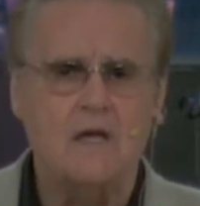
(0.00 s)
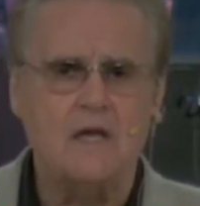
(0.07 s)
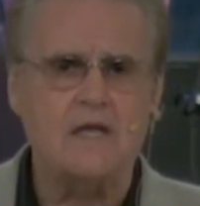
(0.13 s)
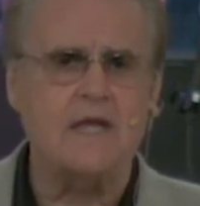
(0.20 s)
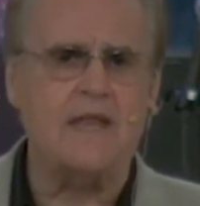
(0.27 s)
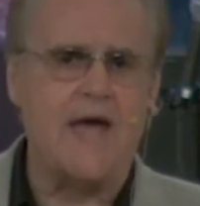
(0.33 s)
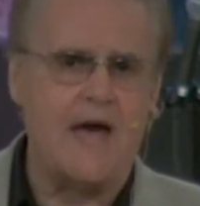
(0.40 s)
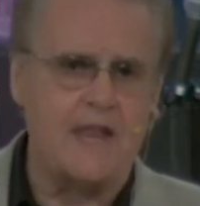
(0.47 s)
and
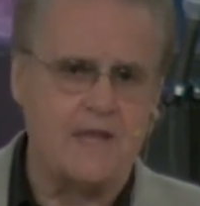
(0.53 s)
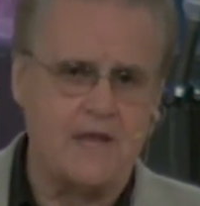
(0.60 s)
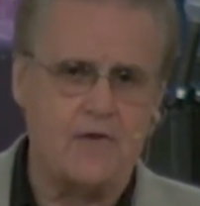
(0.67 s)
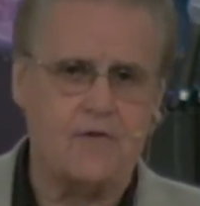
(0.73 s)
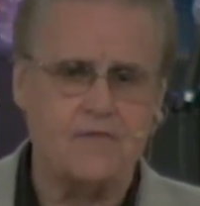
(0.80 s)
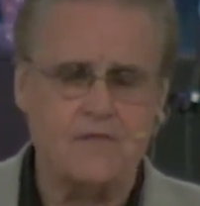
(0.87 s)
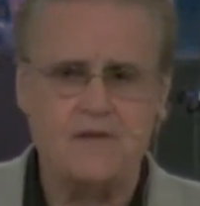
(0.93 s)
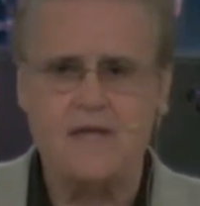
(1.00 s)
get out of
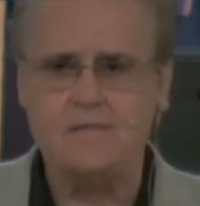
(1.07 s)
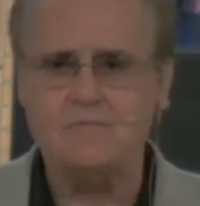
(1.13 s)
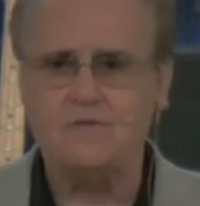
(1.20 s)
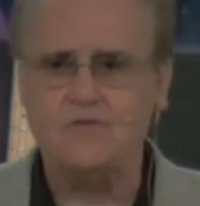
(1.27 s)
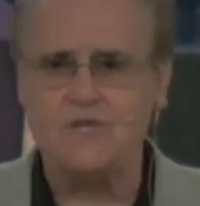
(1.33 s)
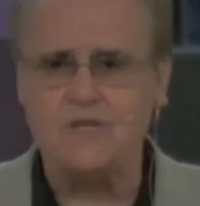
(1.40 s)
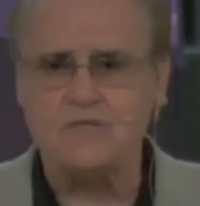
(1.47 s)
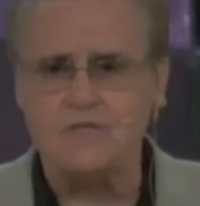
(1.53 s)
here in the name
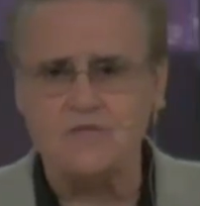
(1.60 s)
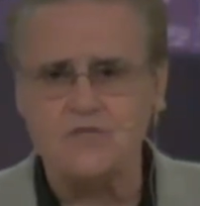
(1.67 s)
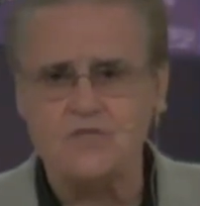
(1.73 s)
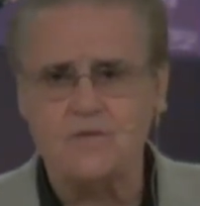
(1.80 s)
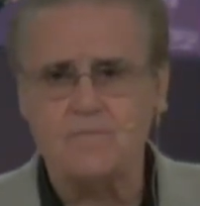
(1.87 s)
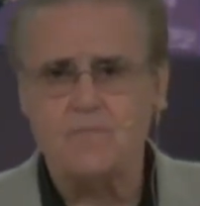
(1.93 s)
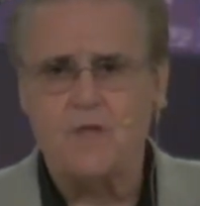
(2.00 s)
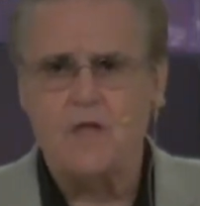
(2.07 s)
of
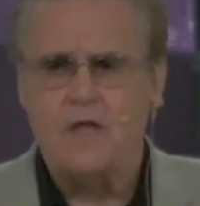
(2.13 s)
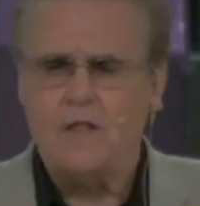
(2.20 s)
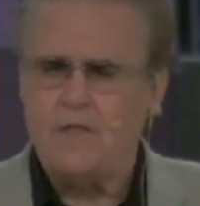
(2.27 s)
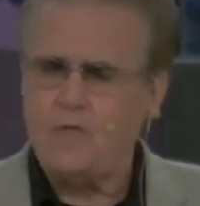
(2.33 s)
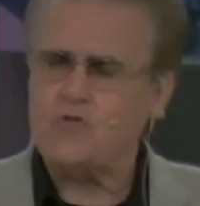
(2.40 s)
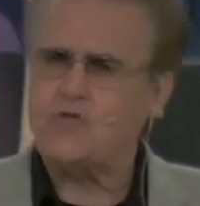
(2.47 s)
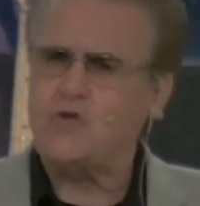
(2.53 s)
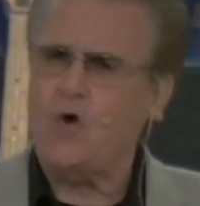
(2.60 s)
Jesus.
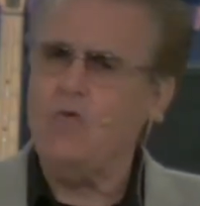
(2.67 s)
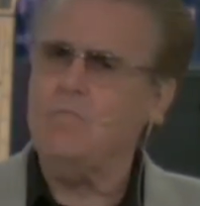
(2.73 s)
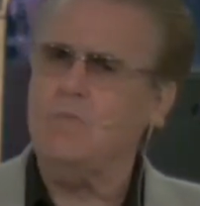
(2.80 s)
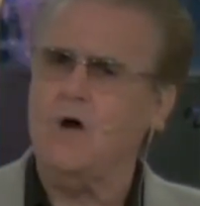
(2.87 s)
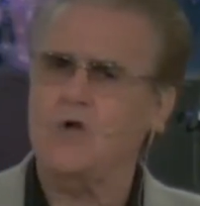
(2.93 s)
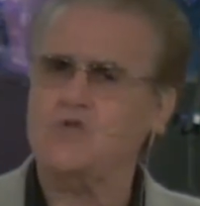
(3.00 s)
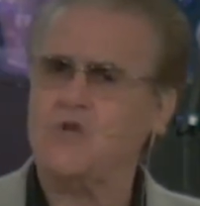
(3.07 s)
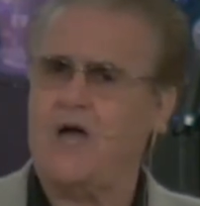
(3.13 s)
There's so
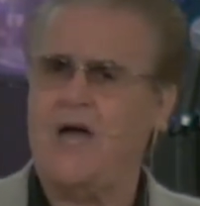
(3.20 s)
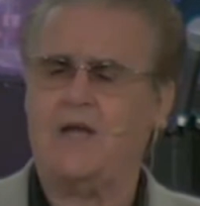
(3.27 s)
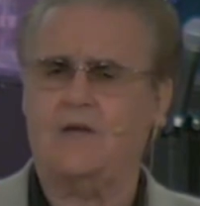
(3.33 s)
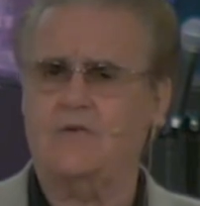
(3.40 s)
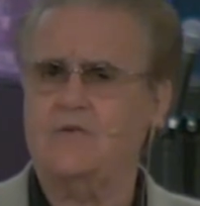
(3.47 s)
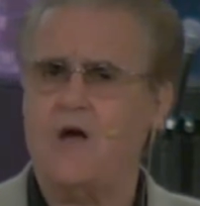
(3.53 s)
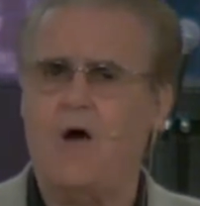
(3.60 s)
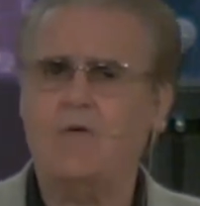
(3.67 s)
much I
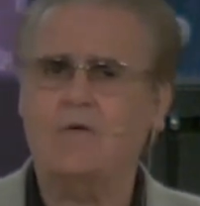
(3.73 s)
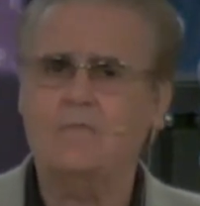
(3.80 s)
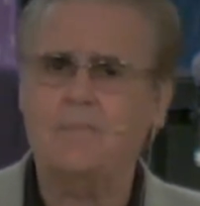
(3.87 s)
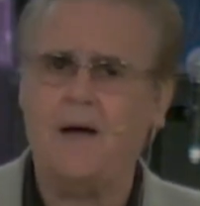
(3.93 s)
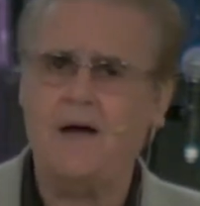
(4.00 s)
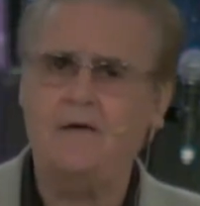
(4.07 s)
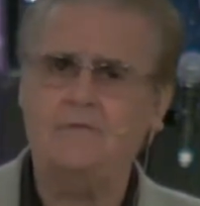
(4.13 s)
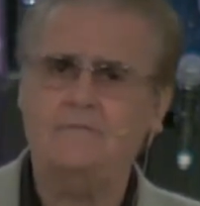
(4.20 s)
can talk
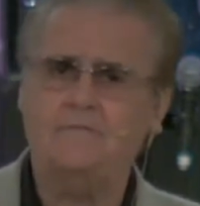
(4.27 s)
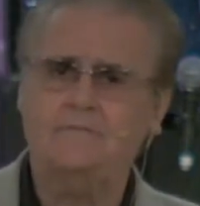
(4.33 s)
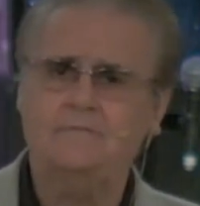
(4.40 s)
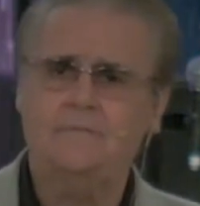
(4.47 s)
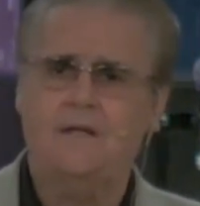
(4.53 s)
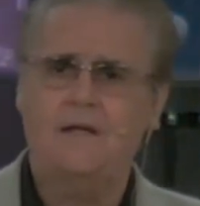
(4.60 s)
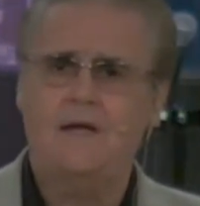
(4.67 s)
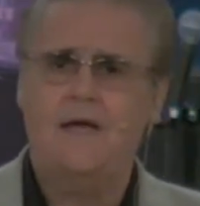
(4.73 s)
about,
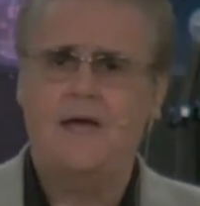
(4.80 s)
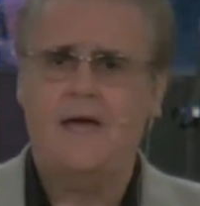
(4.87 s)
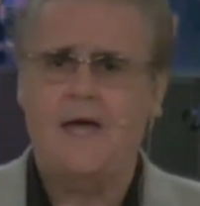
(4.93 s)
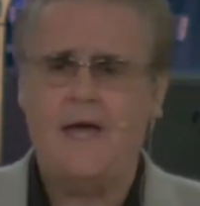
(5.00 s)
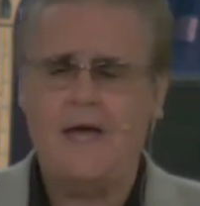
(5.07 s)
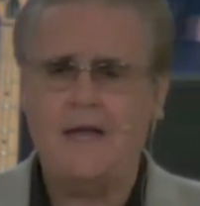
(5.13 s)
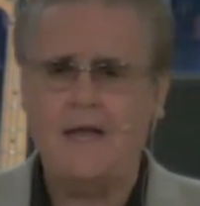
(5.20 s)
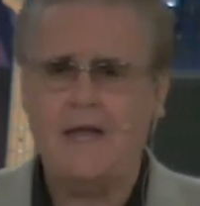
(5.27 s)
and,
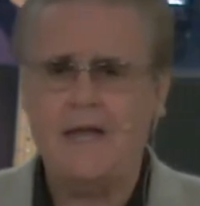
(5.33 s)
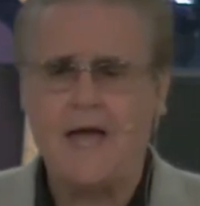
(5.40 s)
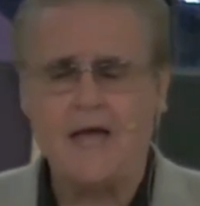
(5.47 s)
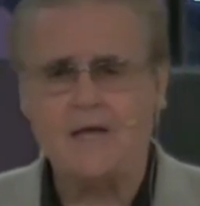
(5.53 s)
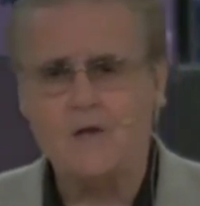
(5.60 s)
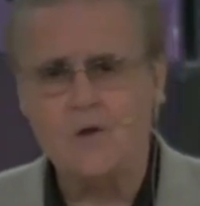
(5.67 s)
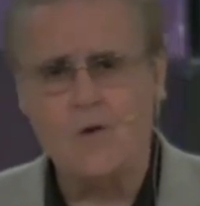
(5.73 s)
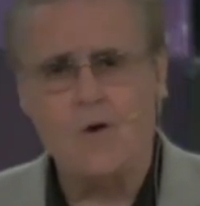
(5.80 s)
and, and
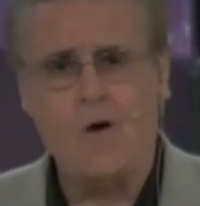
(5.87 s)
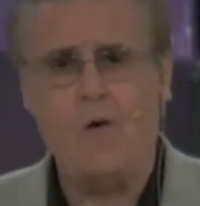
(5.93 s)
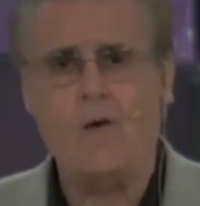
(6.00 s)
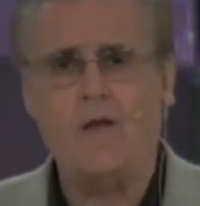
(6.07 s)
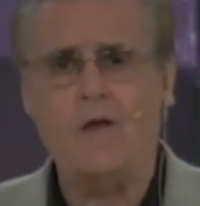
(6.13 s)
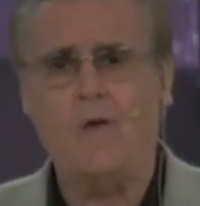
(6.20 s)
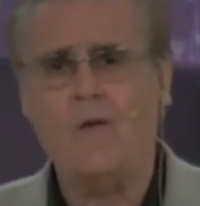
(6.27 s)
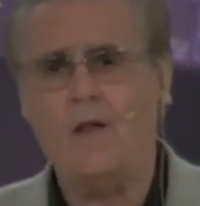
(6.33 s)
I can go
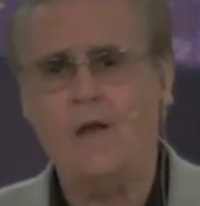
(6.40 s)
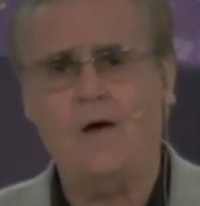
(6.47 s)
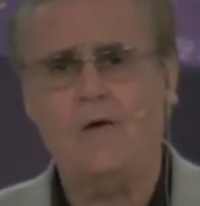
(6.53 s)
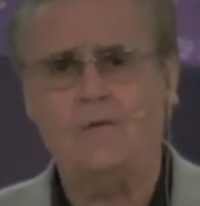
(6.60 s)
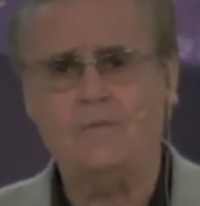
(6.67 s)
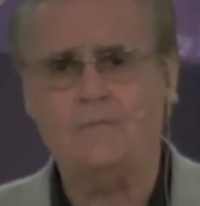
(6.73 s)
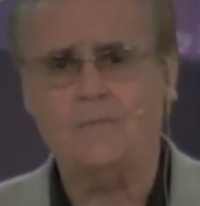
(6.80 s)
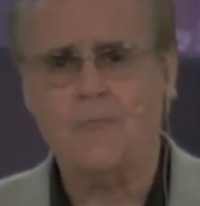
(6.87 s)
on and on and
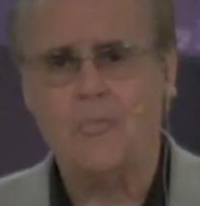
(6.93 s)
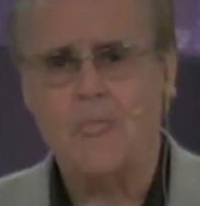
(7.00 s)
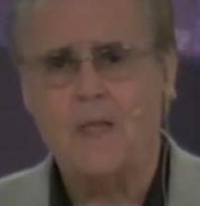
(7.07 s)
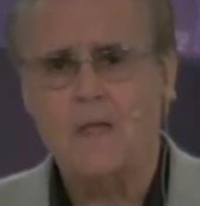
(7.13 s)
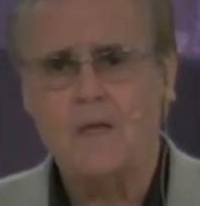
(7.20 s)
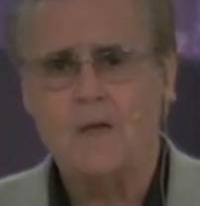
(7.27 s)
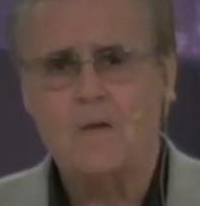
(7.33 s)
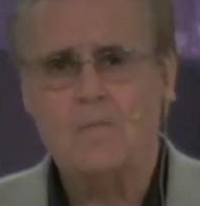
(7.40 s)
on,
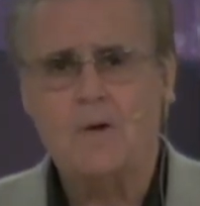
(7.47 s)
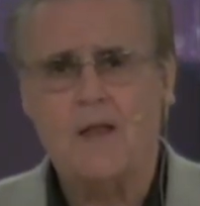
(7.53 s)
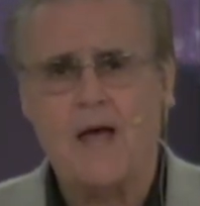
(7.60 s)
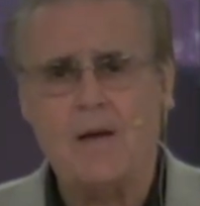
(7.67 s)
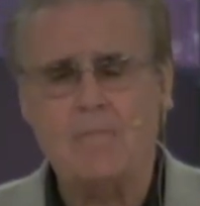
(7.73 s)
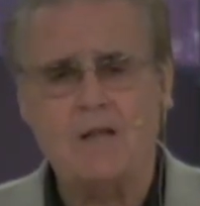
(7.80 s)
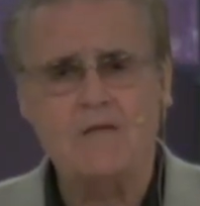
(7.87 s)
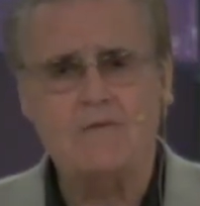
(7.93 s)
but
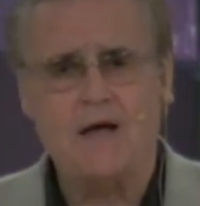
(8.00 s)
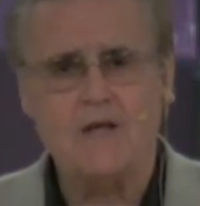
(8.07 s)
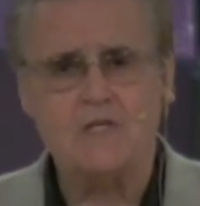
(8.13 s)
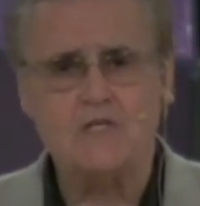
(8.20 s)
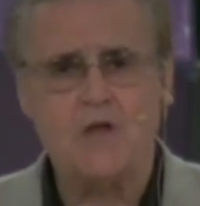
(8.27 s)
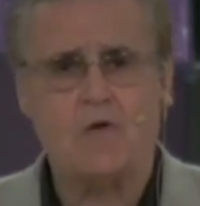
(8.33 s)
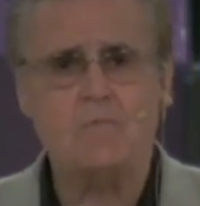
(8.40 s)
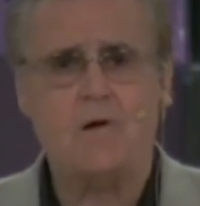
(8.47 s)
I believe I
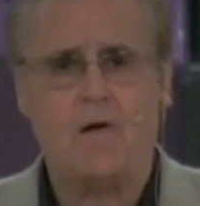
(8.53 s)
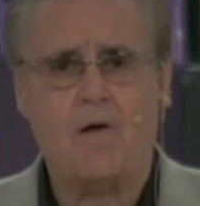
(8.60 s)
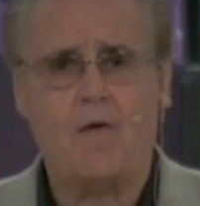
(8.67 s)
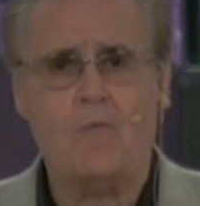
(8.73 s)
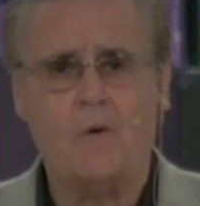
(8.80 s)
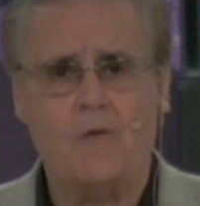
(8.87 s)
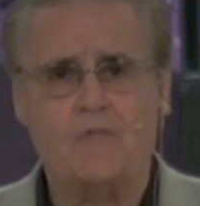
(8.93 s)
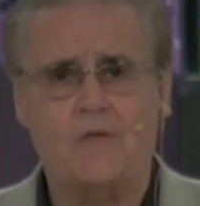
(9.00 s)
shared my
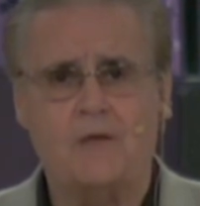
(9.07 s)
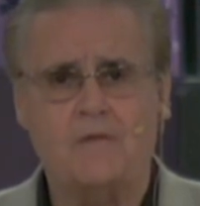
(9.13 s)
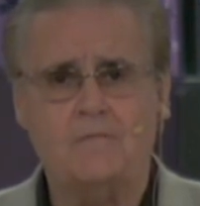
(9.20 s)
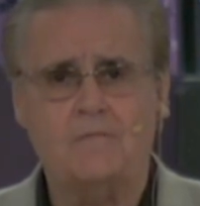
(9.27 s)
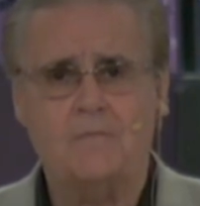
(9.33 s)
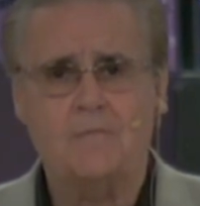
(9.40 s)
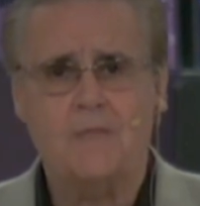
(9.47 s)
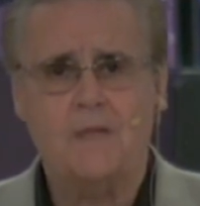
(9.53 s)
heart with
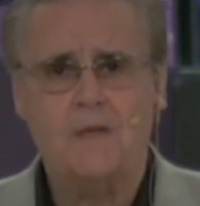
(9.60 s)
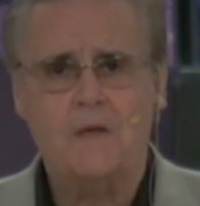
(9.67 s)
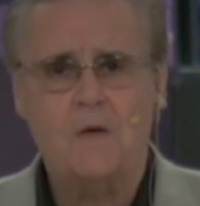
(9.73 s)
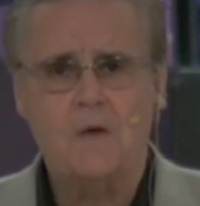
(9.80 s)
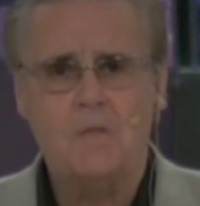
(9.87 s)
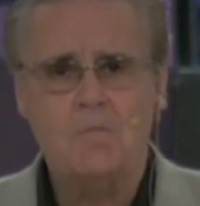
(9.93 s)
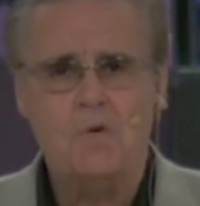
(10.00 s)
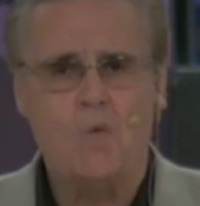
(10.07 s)
you.
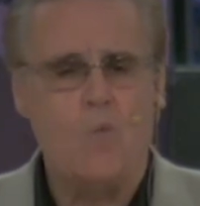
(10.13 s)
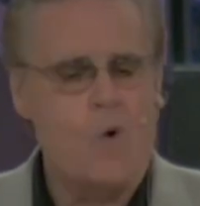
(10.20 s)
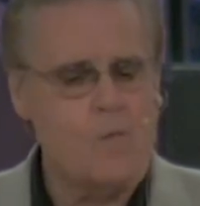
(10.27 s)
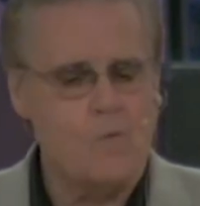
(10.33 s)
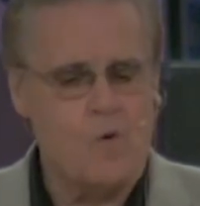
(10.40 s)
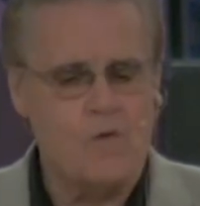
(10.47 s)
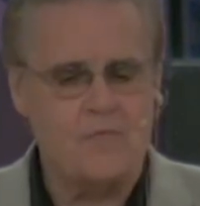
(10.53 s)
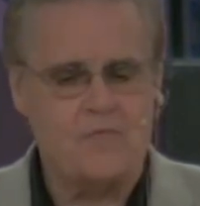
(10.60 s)
But
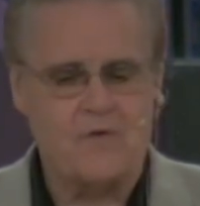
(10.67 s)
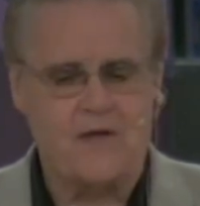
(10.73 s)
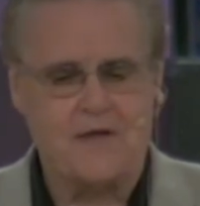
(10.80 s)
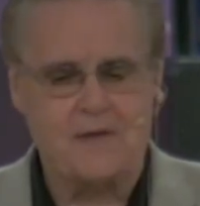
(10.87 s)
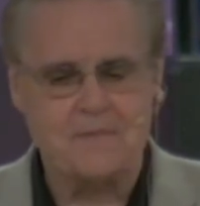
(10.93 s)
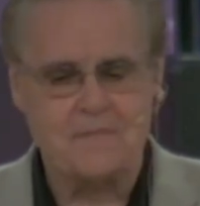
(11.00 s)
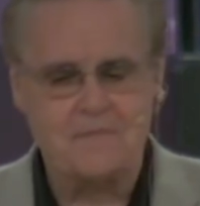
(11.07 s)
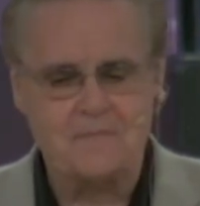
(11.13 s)
one more
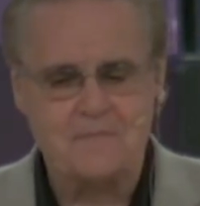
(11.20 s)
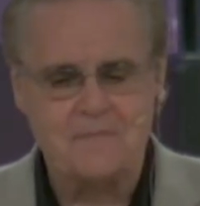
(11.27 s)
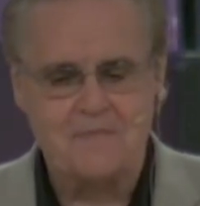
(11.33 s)
thing